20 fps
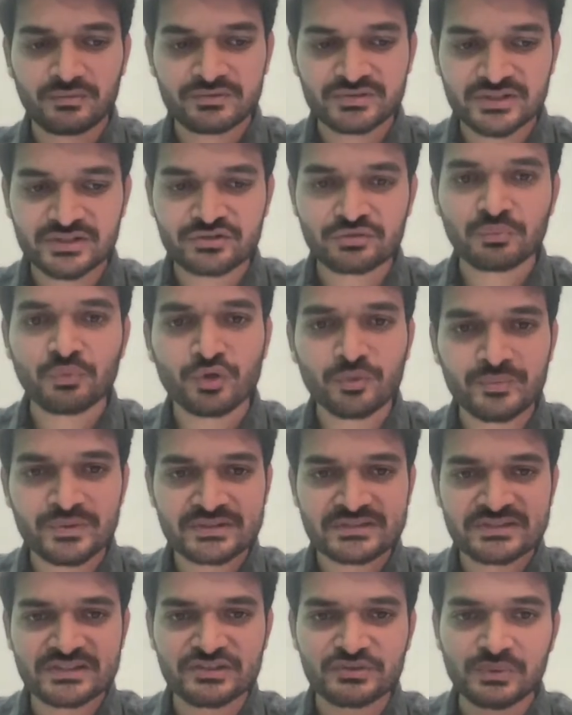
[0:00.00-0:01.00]
since more
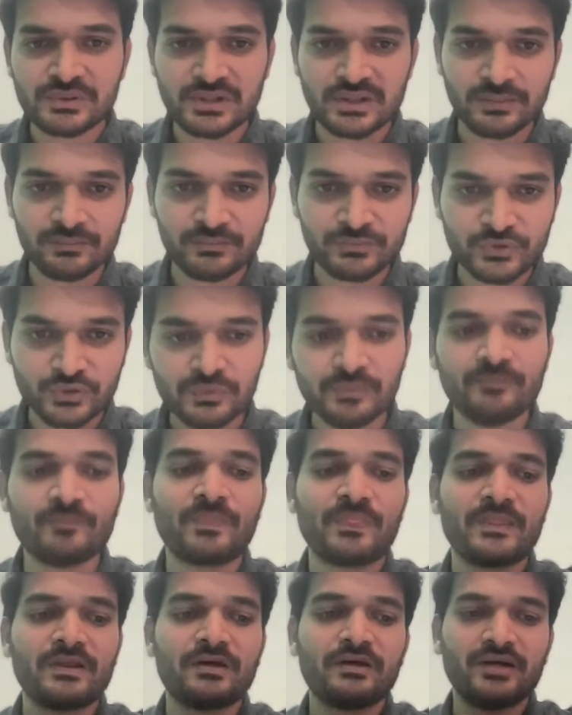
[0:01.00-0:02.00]
business will come
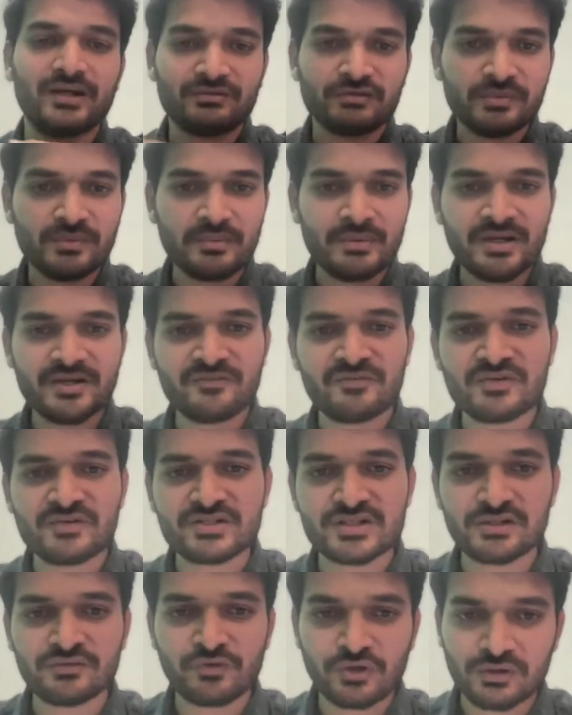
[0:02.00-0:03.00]
through, it will be
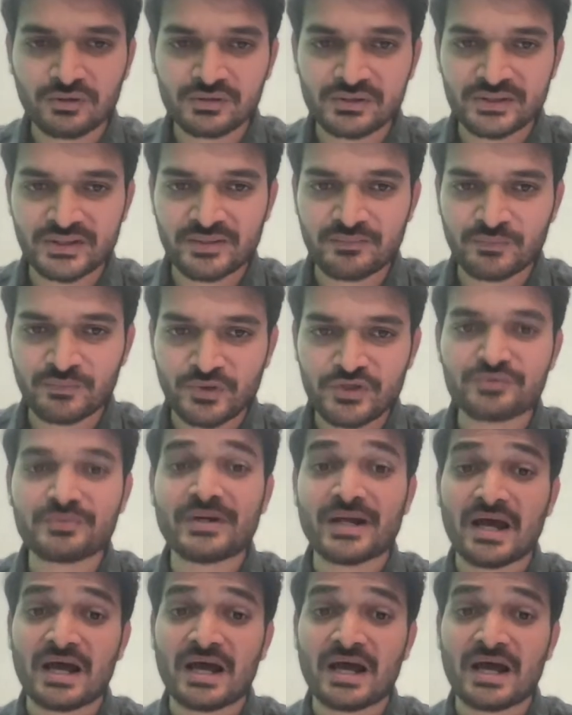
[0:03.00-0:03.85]
beneficial for all the employees. But